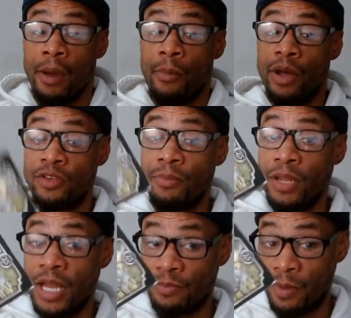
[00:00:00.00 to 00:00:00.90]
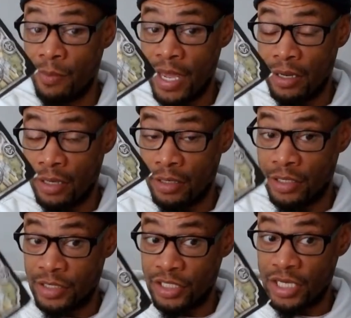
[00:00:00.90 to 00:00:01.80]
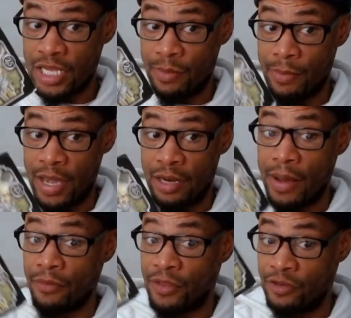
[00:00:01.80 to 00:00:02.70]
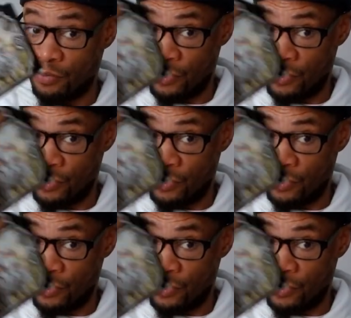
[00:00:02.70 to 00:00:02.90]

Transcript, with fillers: But something has been made, a decision has been made about this